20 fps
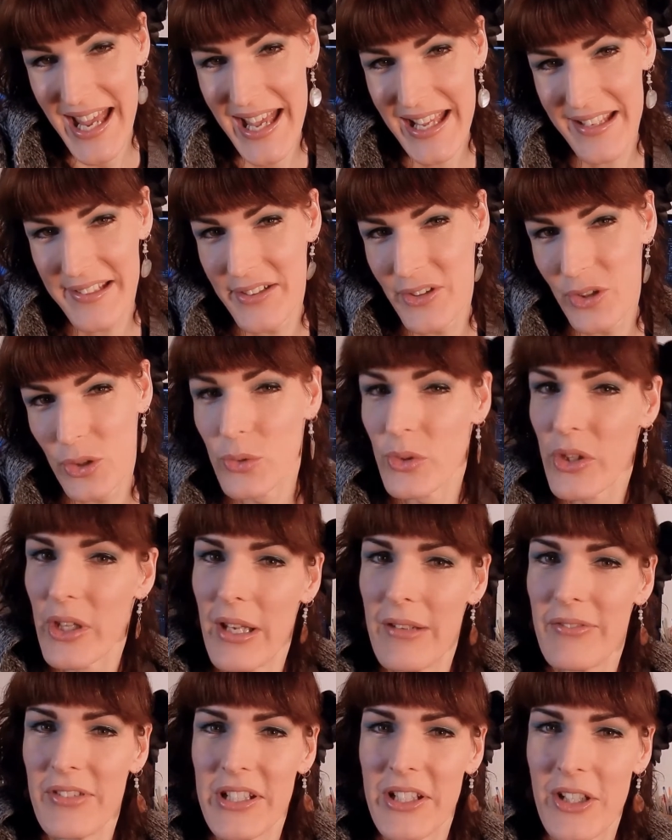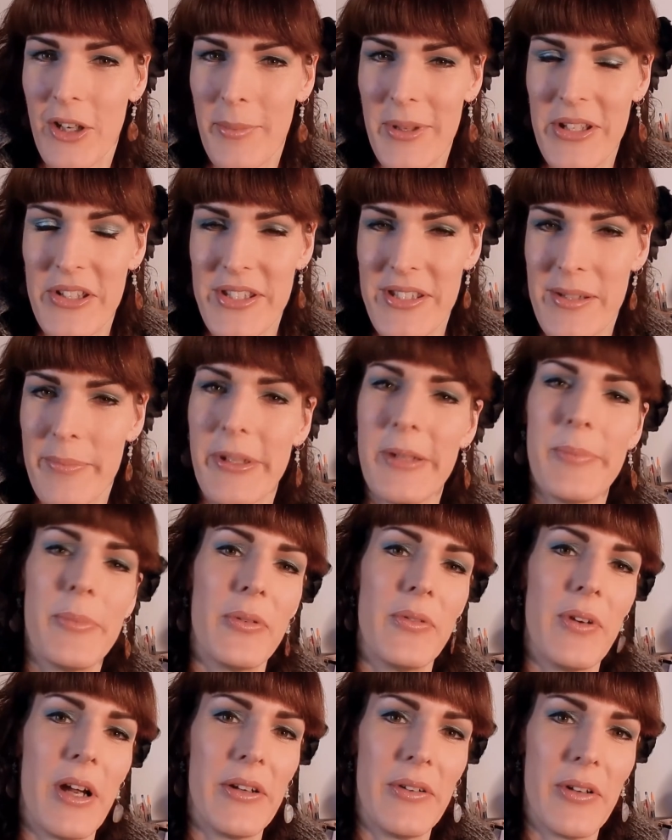and all the lovely comments that
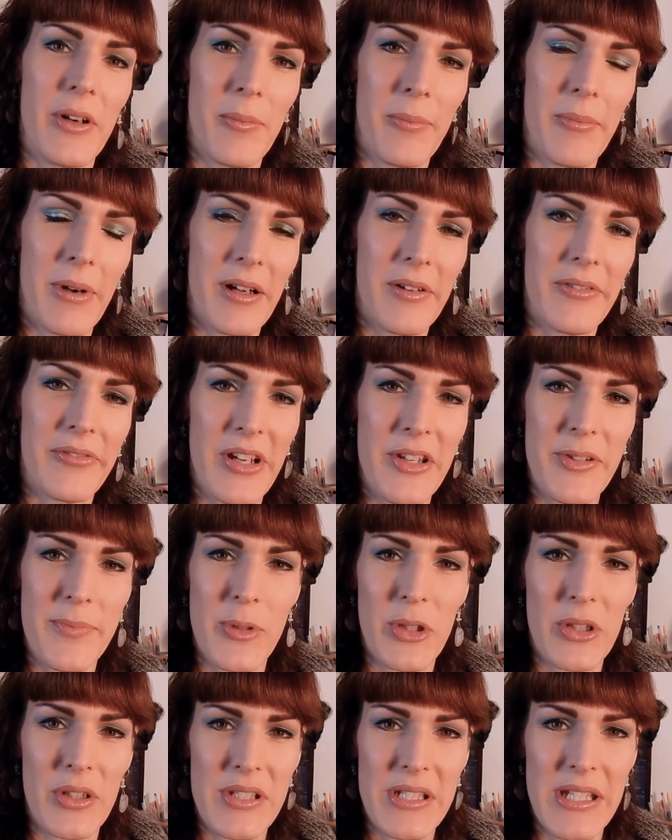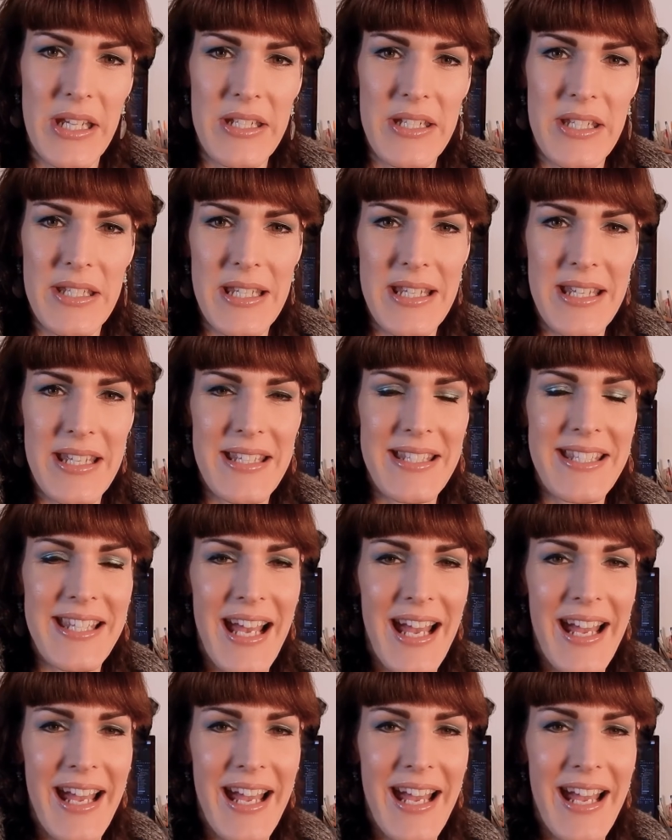people wrote on my Facebook statuses.